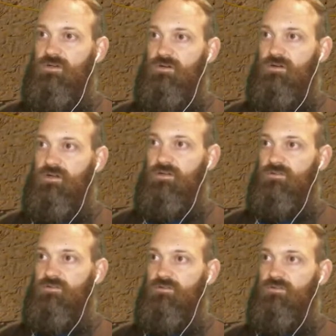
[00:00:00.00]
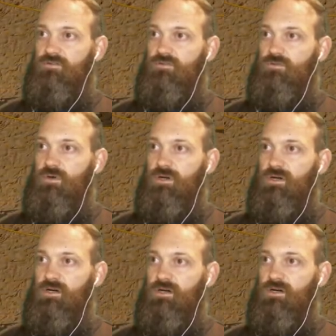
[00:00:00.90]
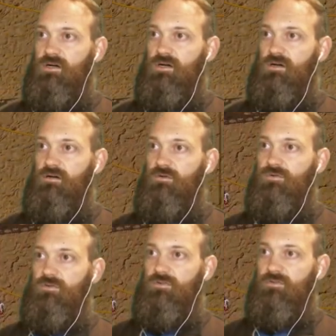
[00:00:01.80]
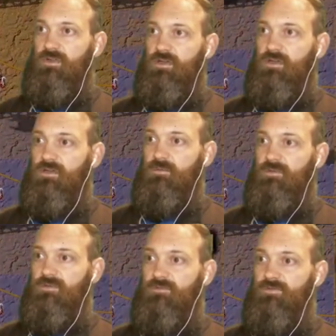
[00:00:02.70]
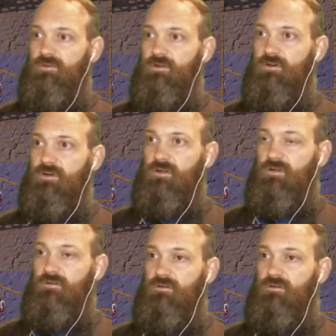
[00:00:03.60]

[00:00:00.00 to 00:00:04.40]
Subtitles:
All right, you are also the same. That's fine.